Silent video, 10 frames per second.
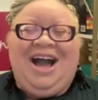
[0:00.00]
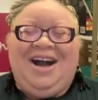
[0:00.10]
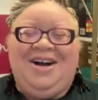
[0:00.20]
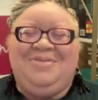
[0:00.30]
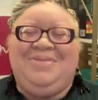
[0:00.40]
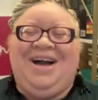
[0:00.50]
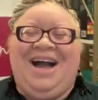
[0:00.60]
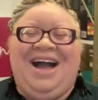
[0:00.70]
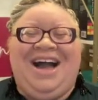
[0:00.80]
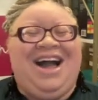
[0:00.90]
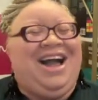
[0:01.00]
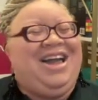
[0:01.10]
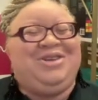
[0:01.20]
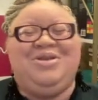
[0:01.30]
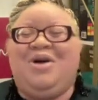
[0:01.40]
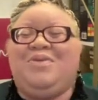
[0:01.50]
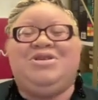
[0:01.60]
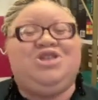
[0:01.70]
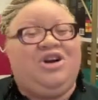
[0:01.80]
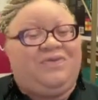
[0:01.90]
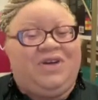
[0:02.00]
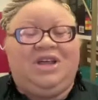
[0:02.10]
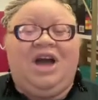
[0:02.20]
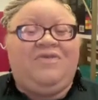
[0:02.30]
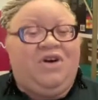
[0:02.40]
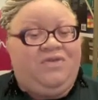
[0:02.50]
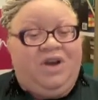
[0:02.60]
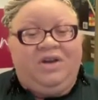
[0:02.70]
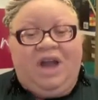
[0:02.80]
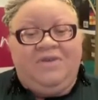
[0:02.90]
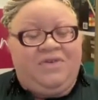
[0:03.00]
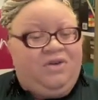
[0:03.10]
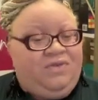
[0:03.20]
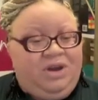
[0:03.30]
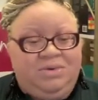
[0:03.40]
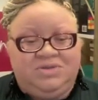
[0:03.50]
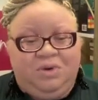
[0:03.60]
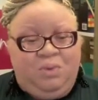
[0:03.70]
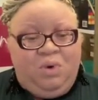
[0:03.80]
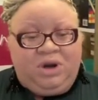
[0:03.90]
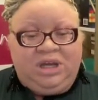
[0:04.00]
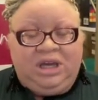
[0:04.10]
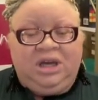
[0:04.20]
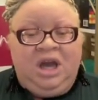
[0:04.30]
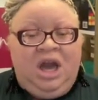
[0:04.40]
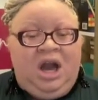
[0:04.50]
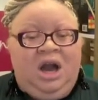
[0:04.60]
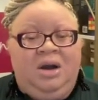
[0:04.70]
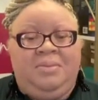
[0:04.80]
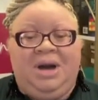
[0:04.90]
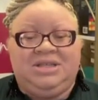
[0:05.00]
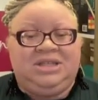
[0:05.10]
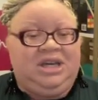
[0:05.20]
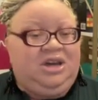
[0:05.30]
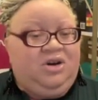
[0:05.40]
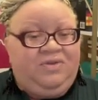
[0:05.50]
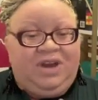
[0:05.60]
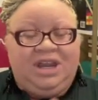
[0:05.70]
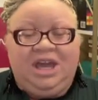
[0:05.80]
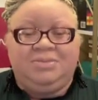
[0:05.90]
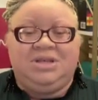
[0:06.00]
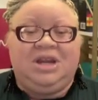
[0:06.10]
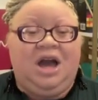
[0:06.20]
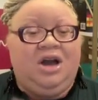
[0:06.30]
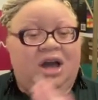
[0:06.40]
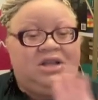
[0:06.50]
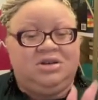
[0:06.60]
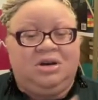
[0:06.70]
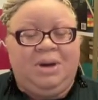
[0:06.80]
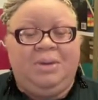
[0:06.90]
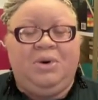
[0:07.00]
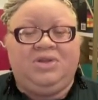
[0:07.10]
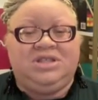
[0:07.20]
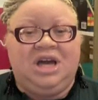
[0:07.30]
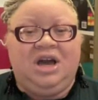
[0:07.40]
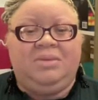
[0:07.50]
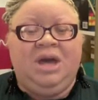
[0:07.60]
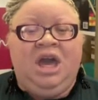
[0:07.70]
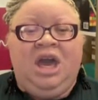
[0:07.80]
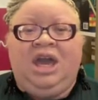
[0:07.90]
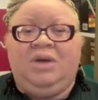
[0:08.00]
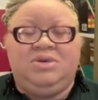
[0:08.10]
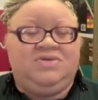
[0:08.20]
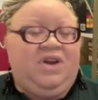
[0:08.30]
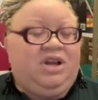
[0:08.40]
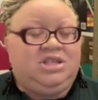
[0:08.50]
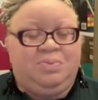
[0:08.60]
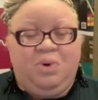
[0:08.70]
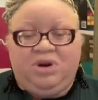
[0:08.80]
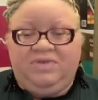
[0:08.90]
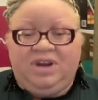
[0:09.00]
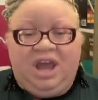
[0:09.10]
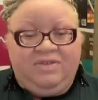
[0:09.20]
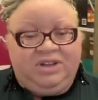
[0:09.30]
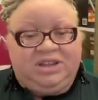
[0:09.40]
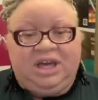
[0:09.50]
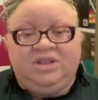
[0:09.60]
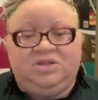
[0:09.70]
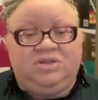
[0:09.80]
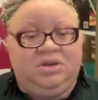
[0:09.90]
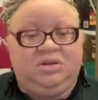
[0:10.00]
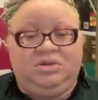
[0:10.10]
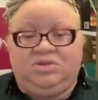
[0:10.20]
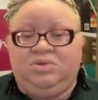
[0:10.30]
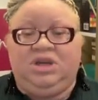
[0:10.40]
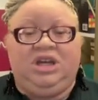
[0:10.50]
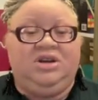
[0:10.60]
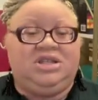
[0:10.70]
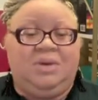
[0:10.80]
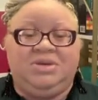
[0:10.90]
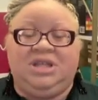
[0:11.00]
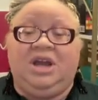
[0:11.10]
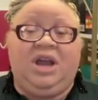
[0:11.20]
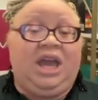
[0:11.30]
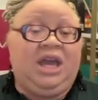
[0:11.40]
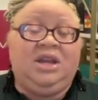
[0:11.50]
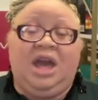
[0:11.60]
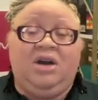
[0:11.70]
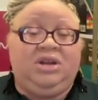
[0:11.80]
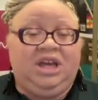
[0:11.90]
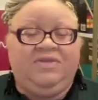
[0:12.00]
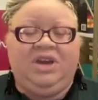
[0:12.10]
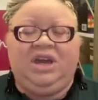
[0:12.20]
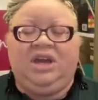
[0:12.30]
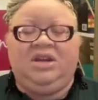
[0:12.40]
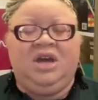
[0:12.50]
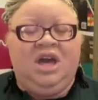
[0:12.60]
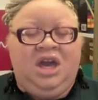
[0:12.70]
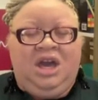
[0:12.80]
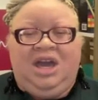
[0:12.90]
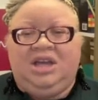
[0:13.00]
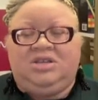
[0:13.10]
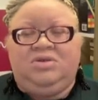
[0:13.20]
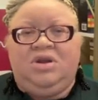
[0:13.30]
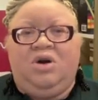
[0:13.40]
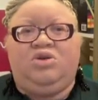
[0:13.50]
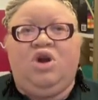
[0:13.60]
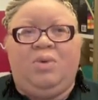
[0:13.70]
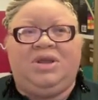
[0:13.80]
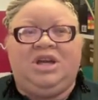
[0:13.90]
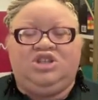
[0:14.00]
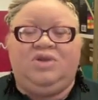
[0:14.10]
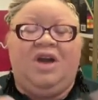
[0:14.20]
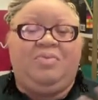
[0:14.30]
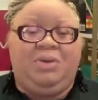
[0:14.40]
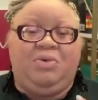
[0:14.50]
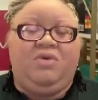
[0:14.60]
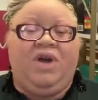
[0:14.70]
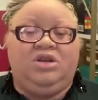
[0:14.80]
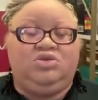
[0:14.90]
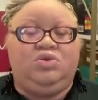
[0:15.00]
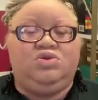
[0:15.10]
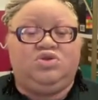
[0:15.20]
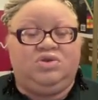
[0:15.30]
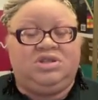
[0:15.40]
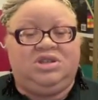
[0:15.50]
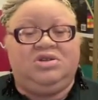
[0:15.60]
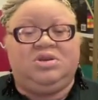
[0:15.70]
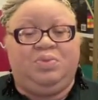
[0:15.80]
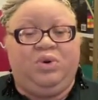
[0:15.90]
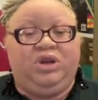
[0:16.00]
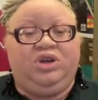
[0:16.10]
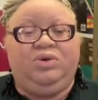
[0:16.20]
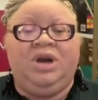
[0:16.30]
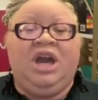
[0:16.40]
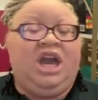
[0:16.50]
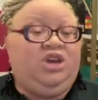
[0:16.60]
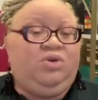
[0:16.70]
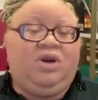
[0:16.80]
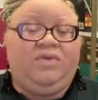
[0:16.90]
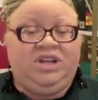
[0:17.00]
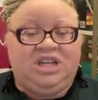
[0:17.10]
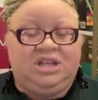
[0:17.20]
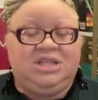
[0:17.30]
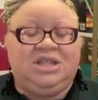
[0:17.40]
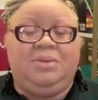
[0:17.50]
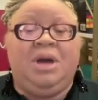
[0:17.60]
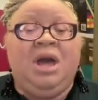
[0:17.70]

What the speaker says: um, it was a good feeling. I felt it was rewarding. My CEO, Van Hampton, I talk about him all the time. He was very supportive in everything through the years I was there and now leaving. And knowing that you have people around you who still support you and you can reach out to them